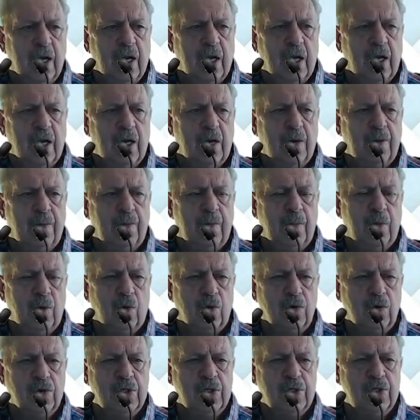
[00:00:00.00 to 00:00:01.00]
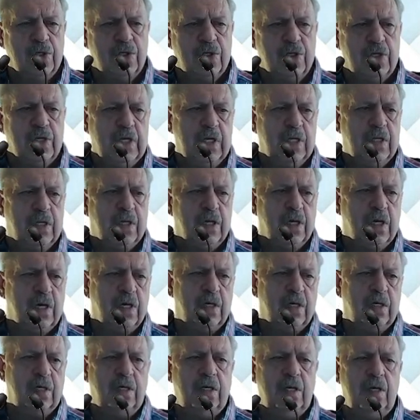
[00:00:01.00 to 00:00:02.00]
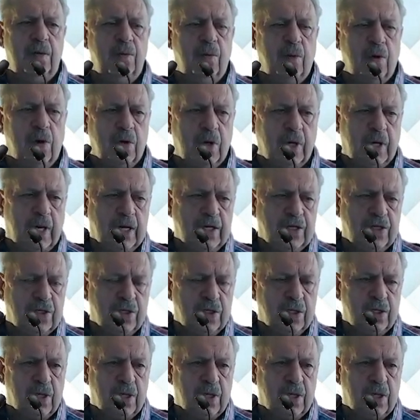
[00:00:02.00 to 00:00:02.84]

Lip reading: Also see the demarcation